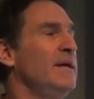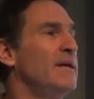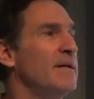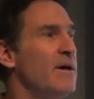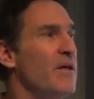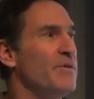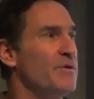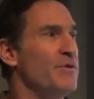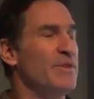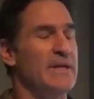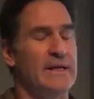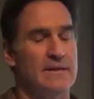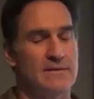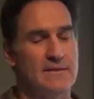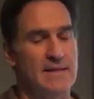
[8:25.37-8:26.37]
and other
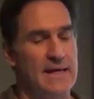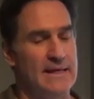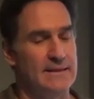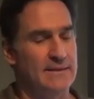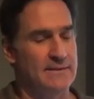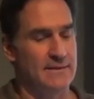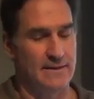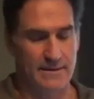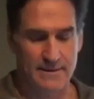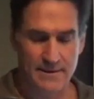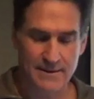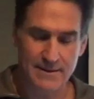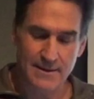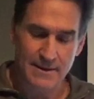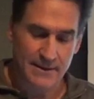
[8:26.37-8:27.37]
things that uh,
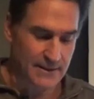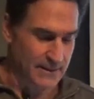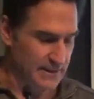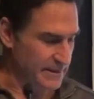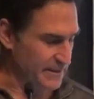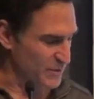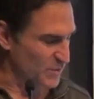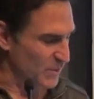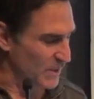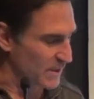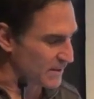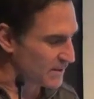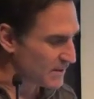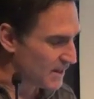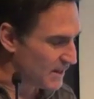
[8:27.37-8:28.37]
the Indians were
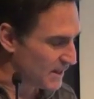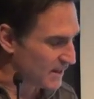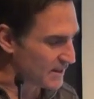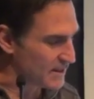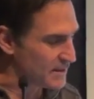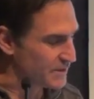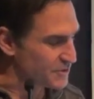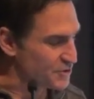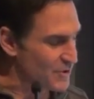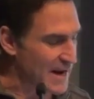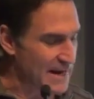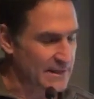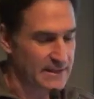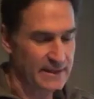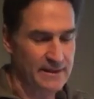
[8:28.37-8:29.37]
uh,
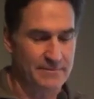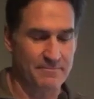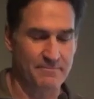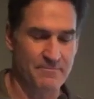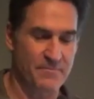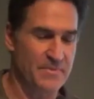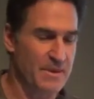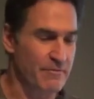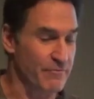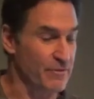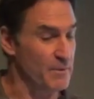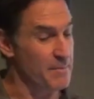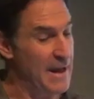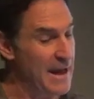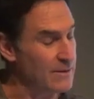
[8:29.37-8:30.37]
contracting
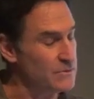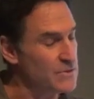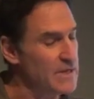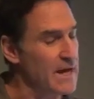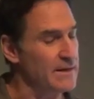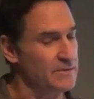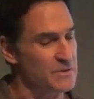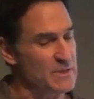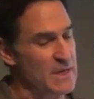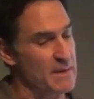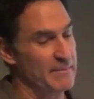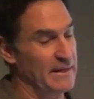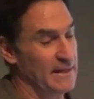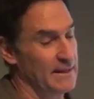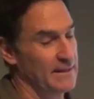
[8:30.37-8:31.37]
from outsiders
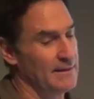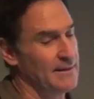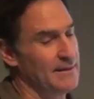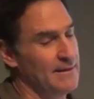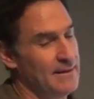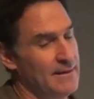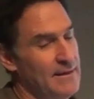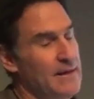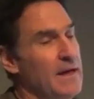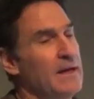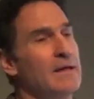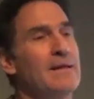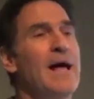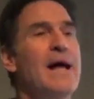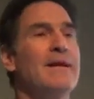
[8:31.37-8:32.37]
coming in.
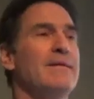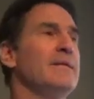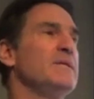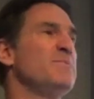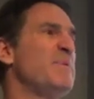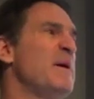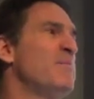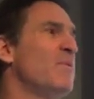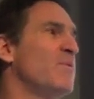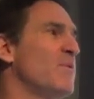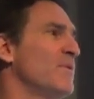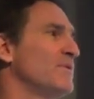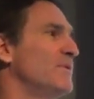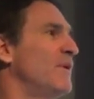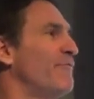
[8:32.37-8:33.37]
And a lot of these people
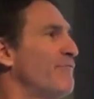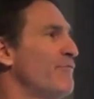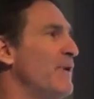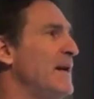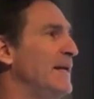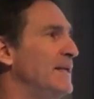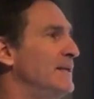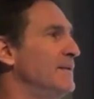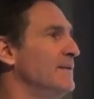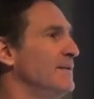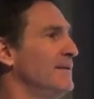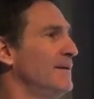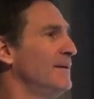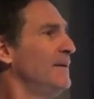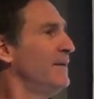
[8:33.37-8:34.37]
were afraid,
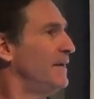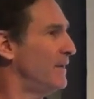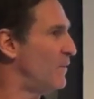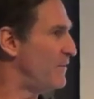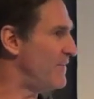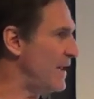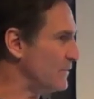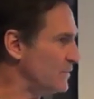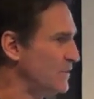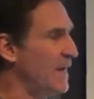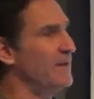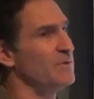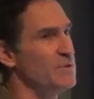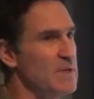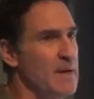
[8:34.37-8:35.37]
you know, of
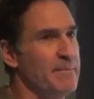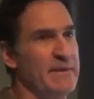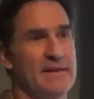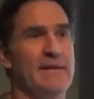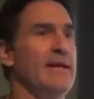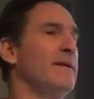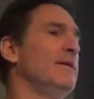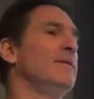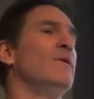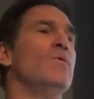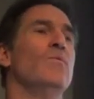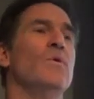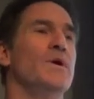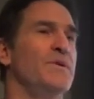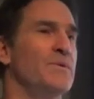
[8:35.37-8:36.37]
outsiders coming in. They didn't
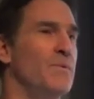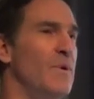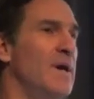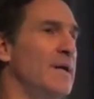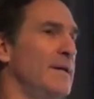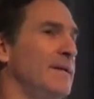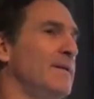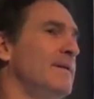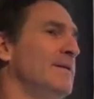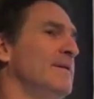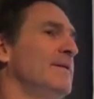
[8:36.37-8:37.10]
know what you wanted.